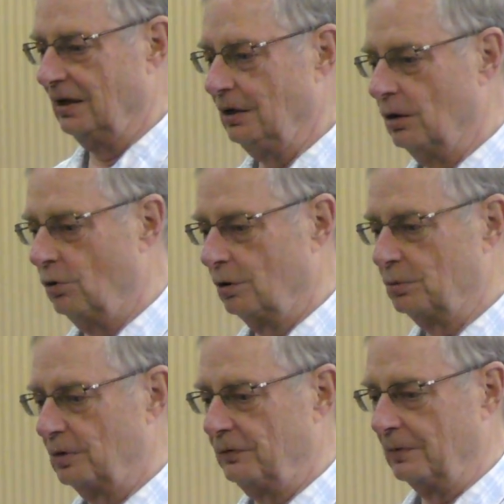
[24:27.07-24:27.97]
any
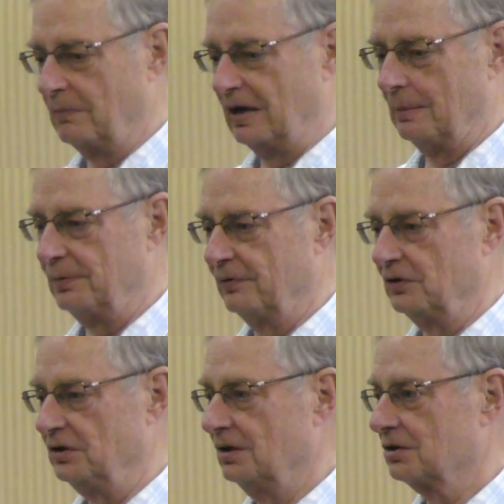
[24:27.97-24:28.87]
holomorphic map of
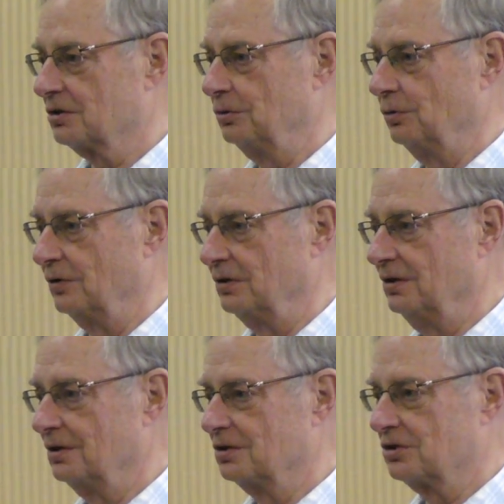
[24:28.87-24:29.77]
the disk to the
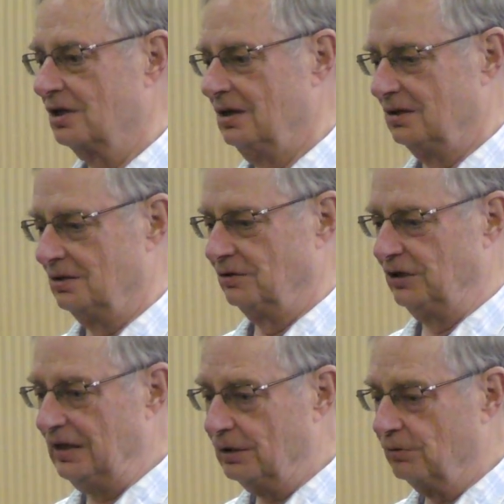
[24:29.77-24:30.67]
disk
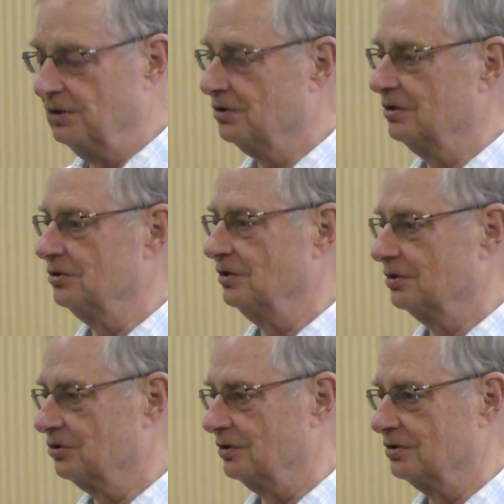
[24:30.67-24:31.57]
decreases
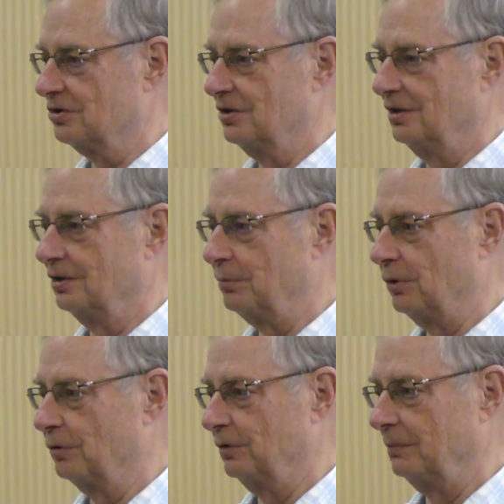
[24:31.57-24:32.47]
distance in the
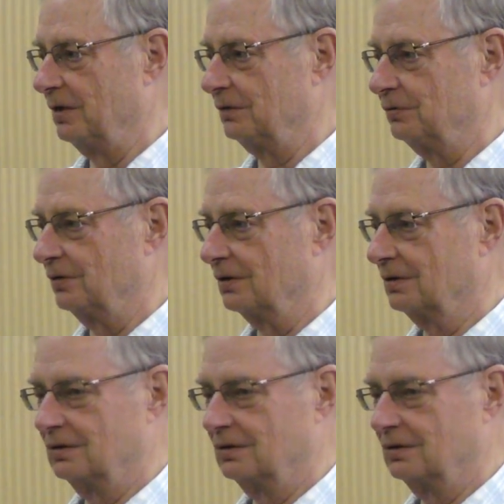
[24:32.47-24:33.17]
Poincare metric.